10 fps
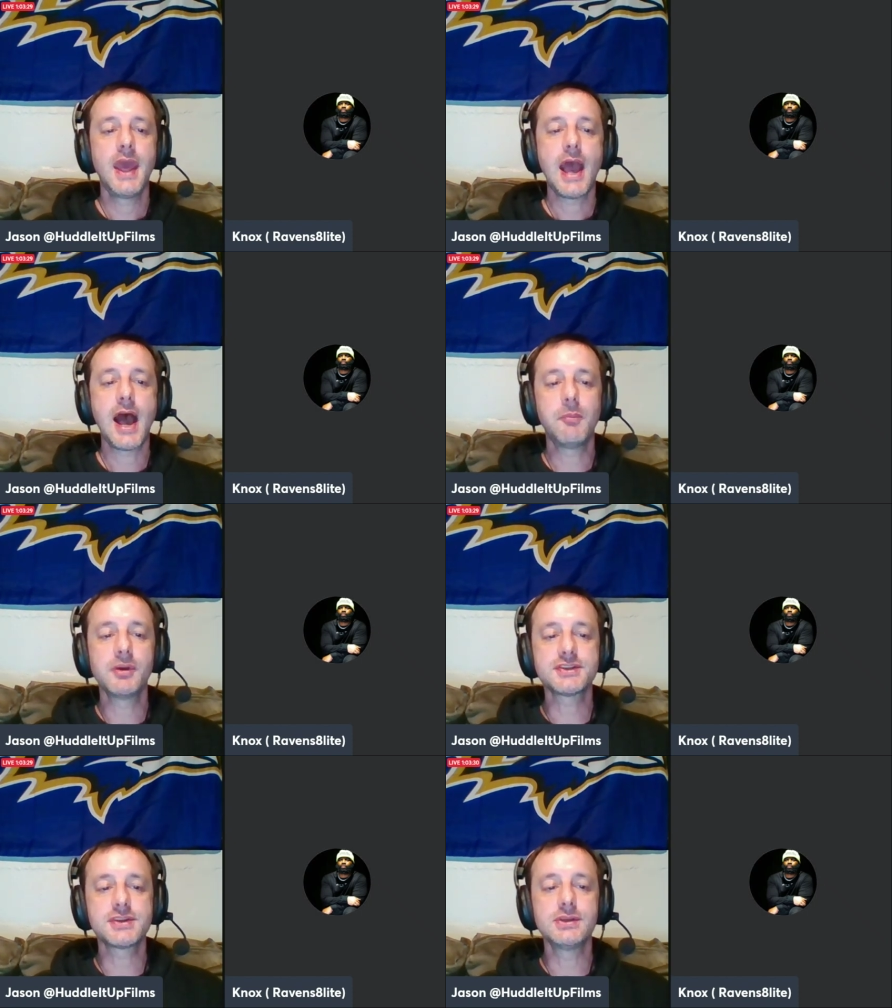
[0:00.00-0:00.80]
How
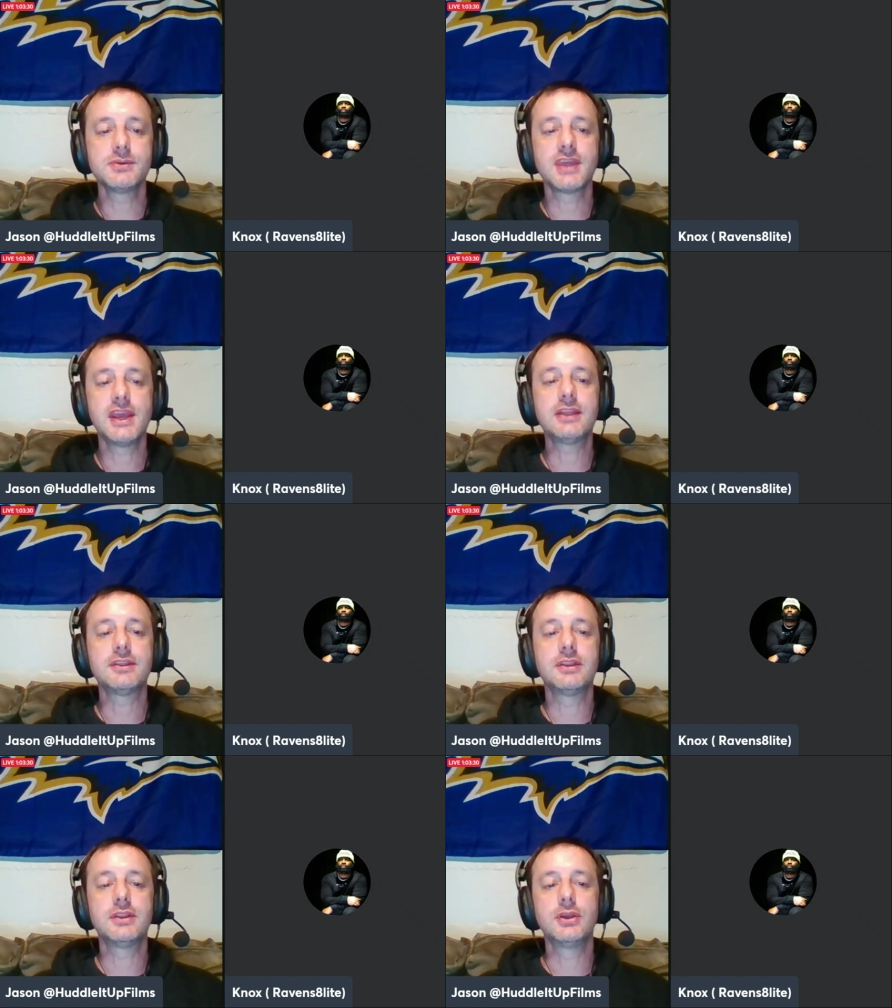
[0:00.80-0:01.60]
much do you think
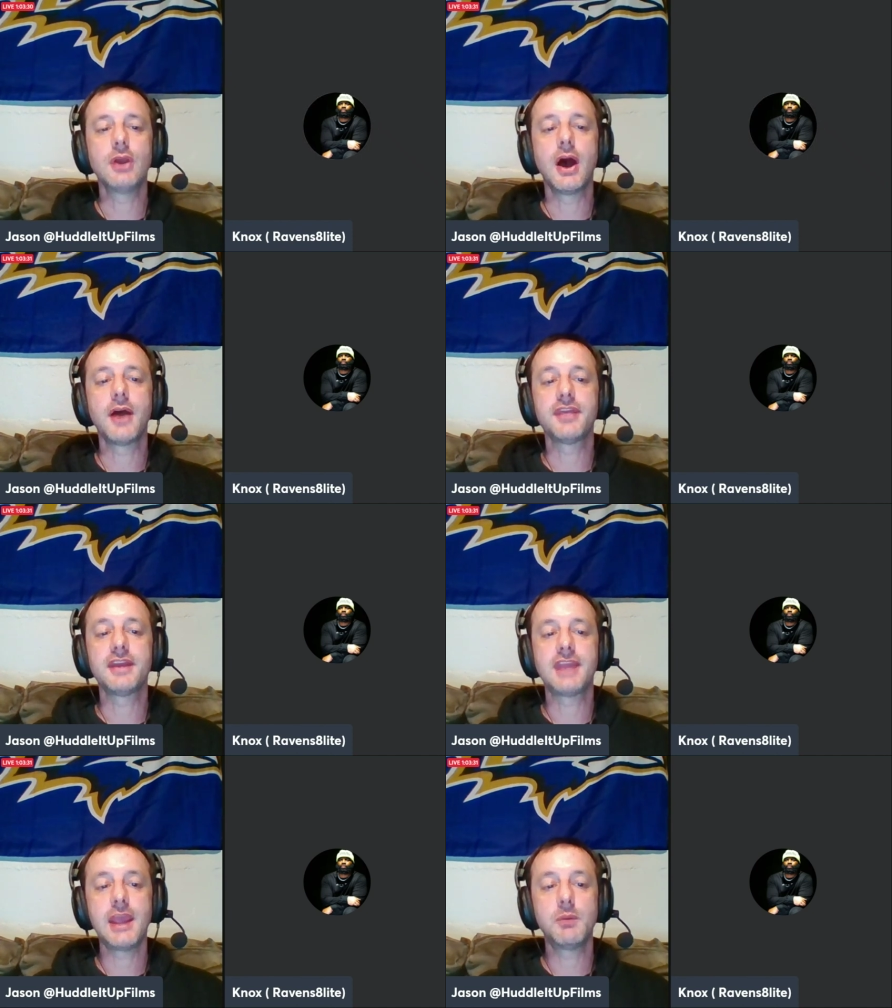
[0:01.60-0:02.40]
uh,
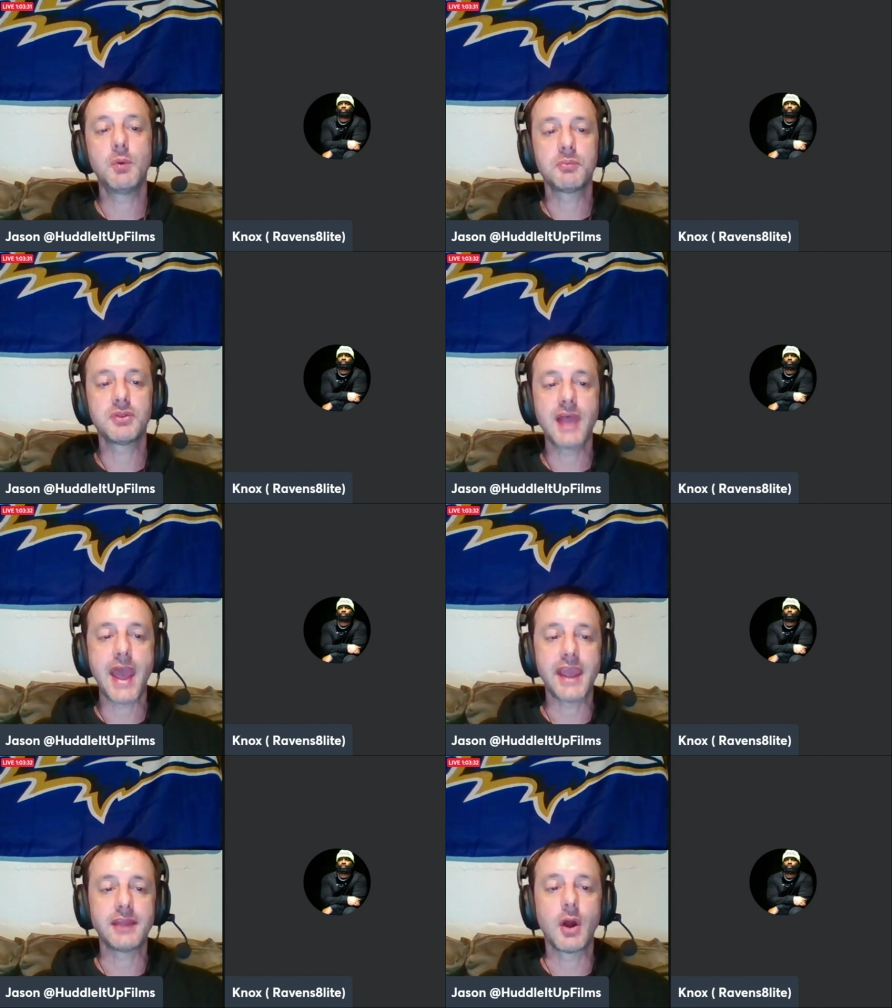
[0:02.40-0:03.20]
that they will play?